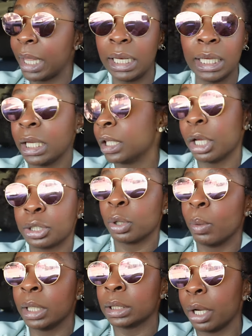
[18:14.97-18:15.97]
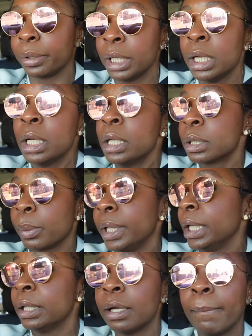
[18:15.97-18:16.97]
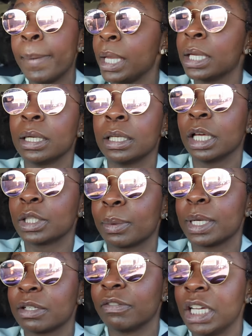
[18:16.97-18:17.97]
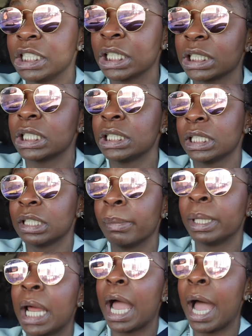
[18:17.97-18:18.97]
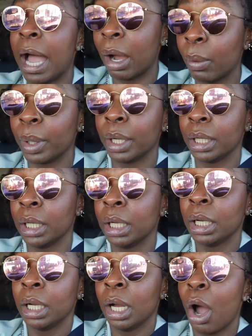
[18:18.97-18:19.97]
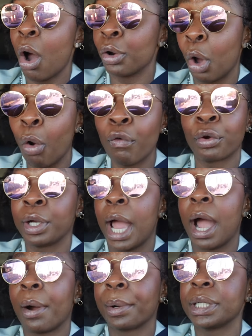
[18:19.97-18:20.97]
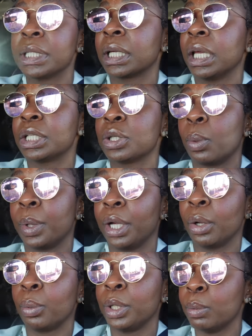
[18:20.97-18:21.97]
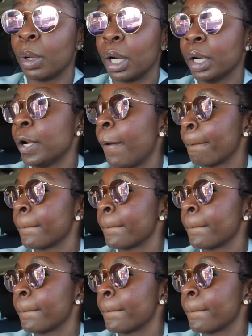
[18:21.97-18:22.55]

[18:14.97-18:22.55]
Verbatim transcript: They didn't get there till 1:30. So we ended up making another reservation because it took them an hour, over an hour, to get to where we were.